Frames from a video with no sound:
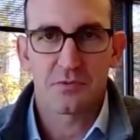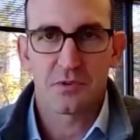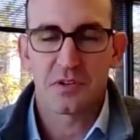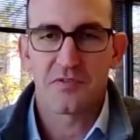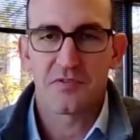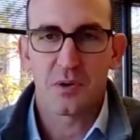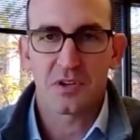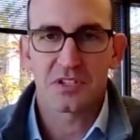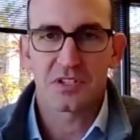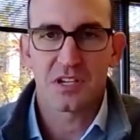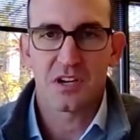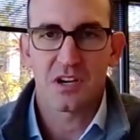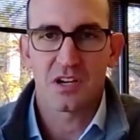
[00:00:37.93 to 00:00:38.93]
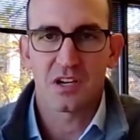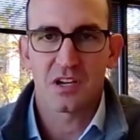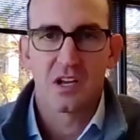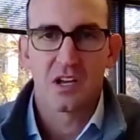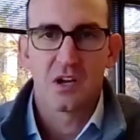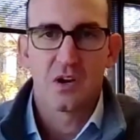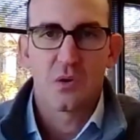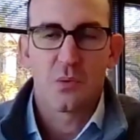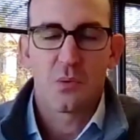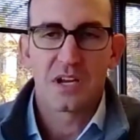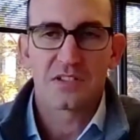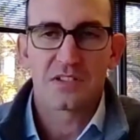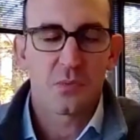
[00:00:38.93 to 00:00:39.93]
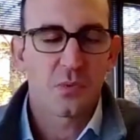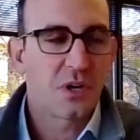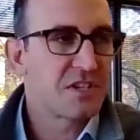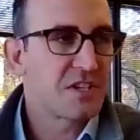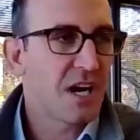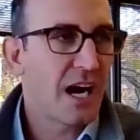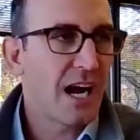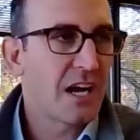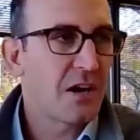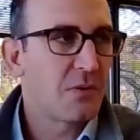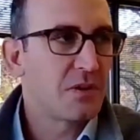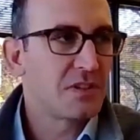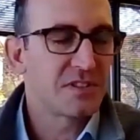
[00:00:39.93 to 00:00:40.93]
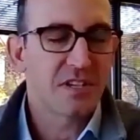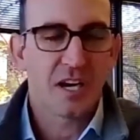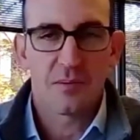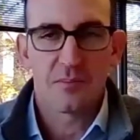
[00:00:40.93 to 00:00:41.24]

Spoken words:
really focused in on ways in which Iowa's